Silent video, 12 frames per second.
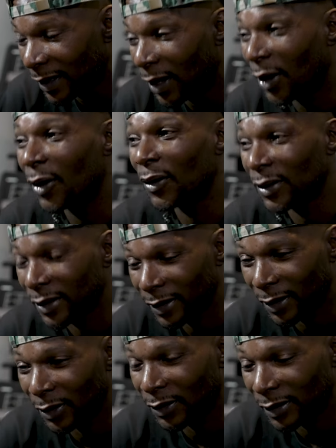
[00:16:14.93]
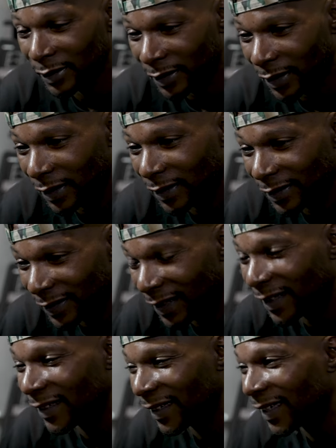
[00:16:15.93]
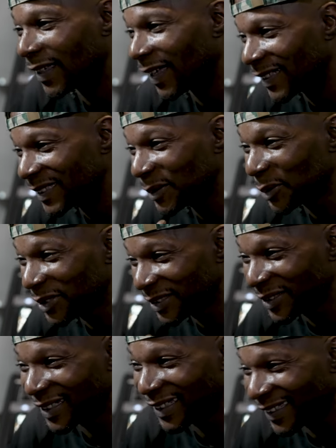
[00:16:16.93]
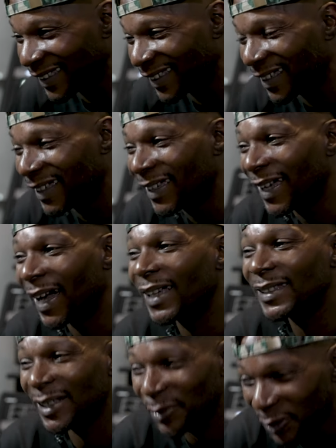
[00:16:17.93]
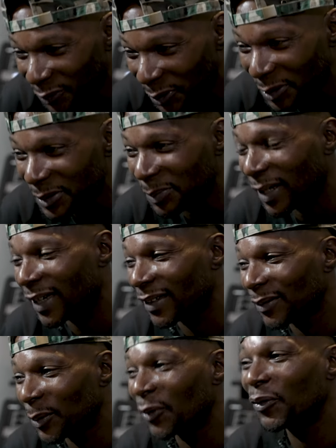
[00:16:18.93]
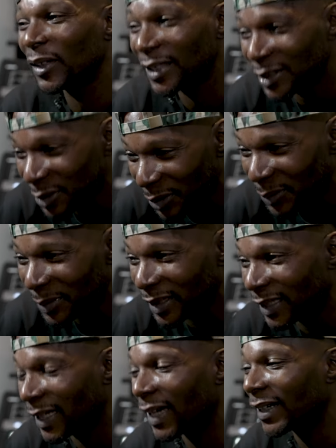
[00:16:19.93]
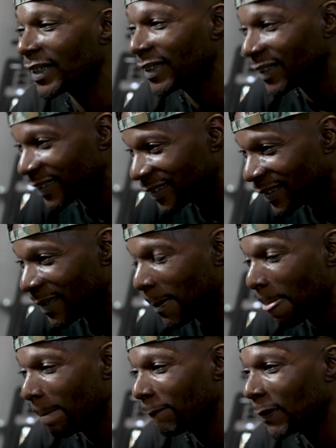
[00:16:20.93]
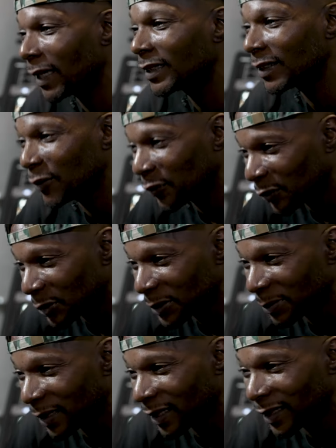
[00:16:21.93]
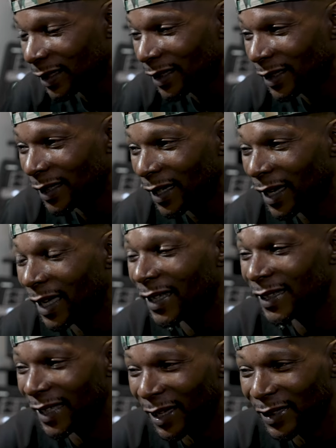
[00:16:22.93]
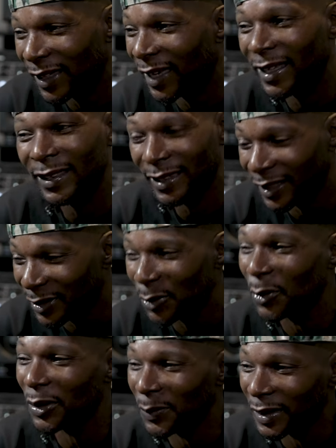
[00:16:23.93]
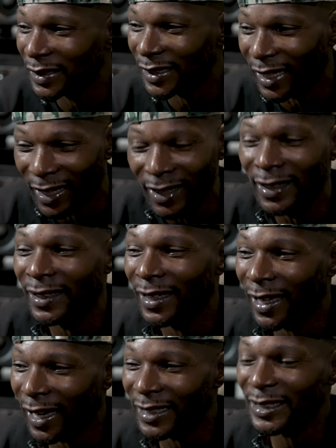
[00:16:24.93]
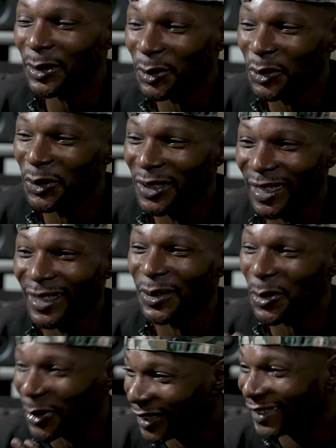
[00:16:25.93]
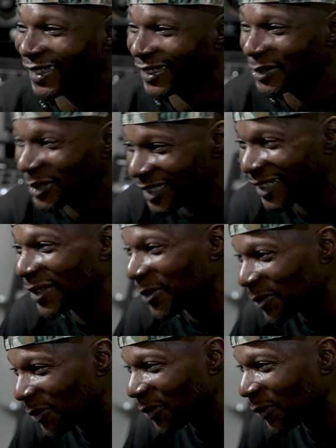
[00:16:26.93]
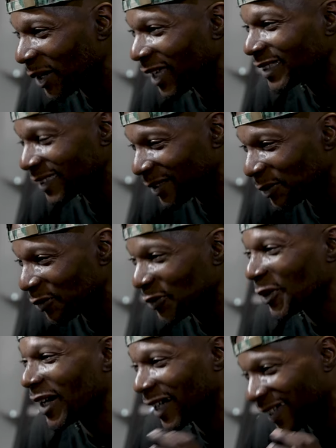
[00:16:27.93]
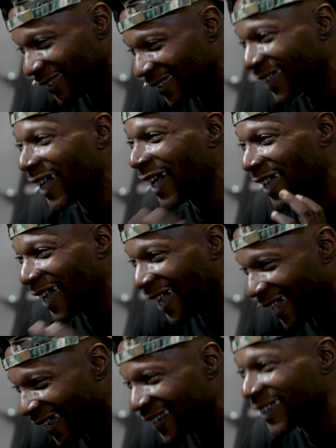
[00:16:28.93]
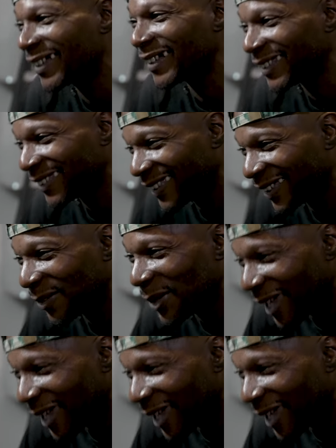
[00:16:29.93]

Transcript: Oh, yeah. I see what you said. Yeah, I did reverse back. When 50 told me he had a gun, I did reverse back. I didn't think you wanted me to say... I see what you did. You went and you seen what I said before. All right, yeah. I had a gun. Yeah, we